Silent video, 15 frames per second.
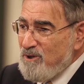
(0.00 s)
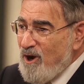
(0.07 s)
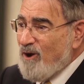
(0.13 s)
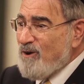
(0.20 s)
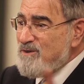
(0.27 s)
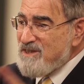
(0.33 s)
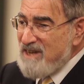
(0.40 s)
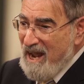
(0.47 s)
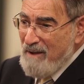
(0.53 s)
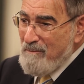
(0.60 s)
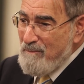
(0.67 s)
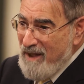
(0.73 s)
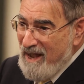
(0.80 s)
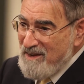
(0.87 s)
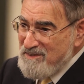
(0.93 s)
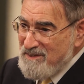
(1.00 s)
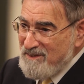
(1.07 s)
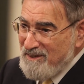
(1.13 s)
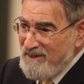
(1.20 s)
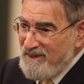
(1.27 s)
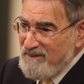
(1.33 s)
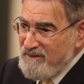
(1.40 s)
God's
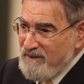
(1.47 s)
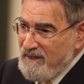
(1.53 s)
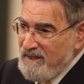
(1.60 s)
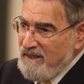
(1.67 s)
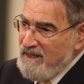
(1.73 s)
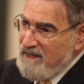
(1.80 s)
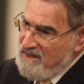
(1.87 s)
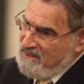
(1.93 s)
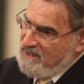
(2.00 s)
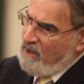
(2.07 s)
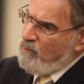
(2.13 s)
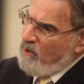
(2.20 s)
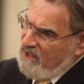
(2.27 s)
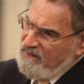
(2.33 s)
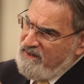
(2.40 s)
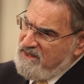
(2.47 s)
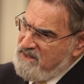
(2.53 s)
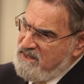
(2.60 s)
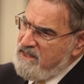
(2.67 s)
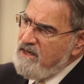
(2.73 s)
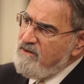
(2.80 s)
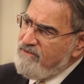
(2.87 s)
ambassador, so in this
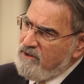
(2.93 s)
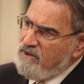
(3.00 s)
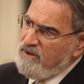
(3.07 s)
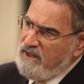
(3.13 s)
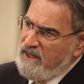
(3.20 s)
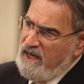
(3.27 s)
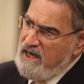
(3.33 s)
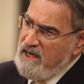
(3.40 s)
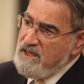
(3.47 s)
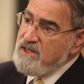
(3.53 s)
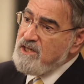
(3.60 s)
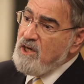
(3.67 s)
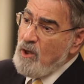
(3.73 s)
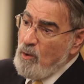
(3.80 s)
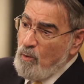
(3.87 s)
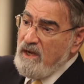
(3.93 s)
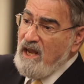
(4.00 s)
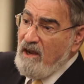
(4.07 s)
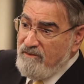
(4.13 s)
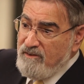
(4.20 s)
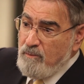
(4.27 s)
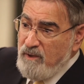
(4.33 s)
difficult age, we
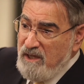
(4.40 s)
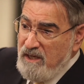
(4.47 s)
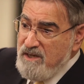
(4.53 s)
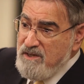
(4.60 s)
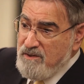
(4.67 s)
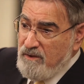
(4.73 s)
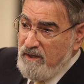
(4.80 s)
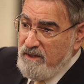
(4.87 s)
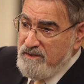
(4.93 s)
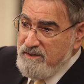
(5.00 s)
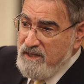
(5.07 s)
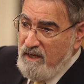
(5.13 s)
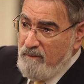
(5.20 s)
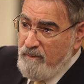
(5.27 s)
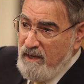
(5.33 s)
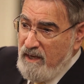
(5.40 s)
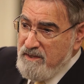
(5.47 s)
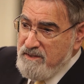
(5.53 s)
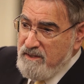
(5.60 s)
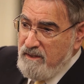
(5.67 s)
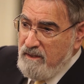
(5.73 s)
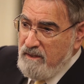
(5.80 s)
have to be Israel's
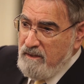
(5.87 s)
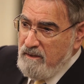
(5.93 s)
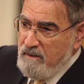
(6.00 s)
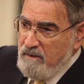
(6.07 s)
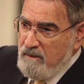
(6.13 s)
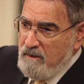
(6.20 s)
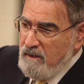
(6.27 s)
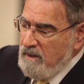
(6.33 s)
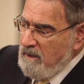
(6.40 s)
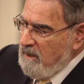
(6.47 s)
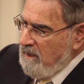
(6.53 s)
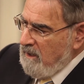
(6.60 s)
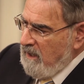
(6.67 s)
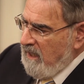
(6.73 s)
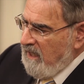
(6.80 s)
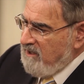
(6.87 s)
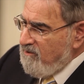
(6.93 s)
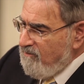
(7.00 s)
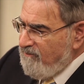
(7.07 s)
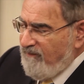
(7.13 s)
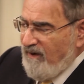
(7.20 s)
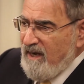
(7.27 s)
ambassador. And to
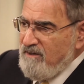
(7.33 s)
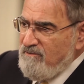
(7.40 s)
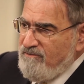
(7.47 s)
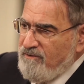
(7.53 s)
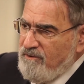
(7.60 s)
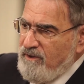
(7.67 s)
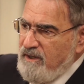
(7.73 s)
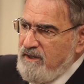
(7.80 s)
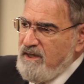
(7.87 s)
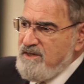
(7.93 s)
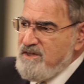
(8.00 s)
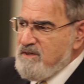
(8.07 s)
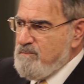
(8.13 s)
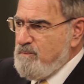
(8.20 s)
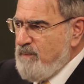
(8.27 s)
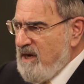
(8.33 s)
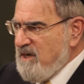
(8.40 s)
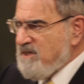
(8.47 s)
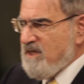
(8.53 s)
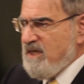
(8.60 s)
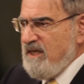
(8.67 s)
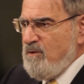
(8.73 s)
fight for it,
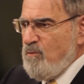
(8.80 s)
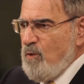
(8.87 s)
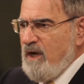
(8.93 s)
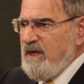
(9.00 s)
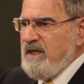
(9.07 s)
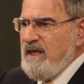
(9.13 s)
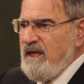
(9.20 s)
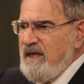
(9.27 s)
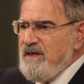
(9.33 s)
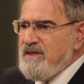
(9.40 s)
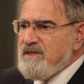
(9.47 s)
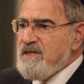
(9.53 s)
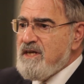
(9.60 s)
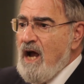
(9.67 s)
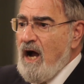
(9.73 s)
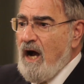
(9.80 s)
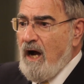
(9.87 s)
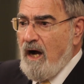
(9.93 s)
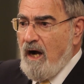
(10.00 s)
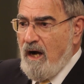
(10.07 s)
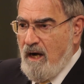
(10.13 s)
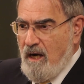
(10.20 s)
especially when it's
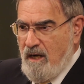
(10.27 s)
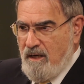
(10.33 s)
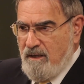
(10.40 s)
hard.